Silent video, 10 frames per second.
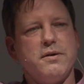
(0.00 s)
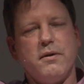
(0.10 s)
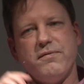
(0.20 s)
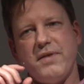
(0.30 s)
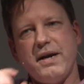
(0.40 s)

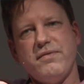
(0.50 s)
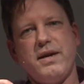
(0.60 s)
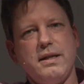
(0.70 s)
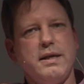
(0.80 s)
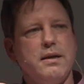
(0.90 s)
or very,
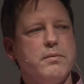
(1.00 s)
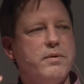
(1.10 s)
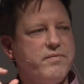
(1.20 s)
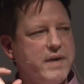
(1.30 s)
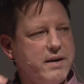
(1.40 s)
very little,
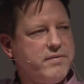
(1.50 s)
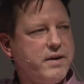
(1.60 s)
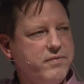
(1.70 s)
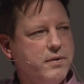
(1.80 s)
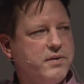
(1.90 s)
with very,
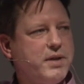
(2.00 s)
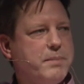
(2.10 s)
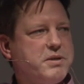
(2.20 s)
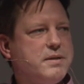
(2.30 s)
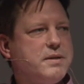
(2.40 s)
very few
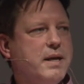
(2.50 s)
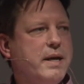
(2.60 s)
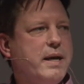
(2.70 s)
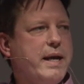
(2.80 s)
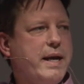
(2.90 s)
exceptions.
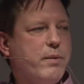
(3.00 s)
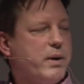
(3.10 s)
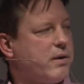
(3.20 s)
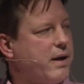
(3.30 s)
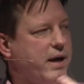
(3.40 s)
And
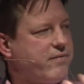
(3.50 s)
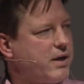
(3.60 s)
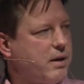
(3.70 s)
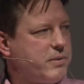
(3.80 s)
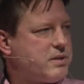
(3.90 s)
we have
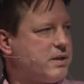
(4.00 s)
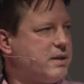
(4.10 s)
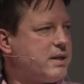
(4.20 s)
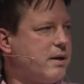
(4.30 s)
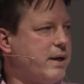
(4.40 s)
an almost
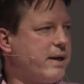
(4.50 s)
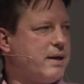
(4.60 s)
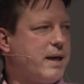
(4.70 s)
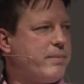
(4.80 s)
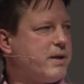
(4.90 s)
entirely
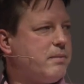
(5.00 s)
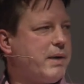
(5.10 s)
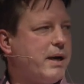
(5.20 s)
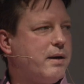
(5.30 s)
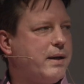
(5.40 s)
economical
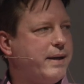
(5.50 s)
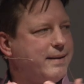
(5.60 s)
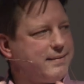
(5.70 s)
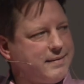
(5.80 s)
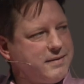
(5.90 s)
model, and
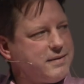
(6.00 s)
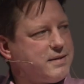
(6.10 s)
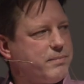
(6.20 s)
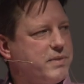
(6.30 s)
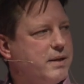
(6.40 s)
it's just
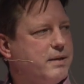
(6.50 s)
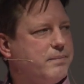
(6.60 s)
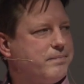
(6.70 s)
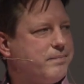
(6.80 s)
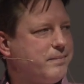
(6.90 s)
something
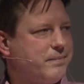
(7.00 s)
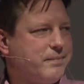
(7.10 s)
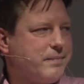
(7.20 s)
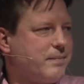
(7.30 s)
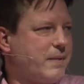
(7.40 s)

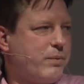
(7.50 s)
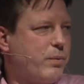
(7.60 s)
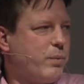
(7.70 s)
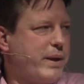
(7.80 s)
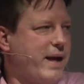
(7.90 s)

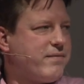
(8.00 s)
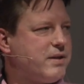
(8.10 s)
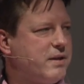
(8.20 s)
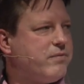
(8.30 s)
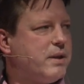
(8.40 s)
we have to
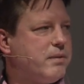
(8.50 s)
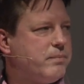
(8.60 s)
live with.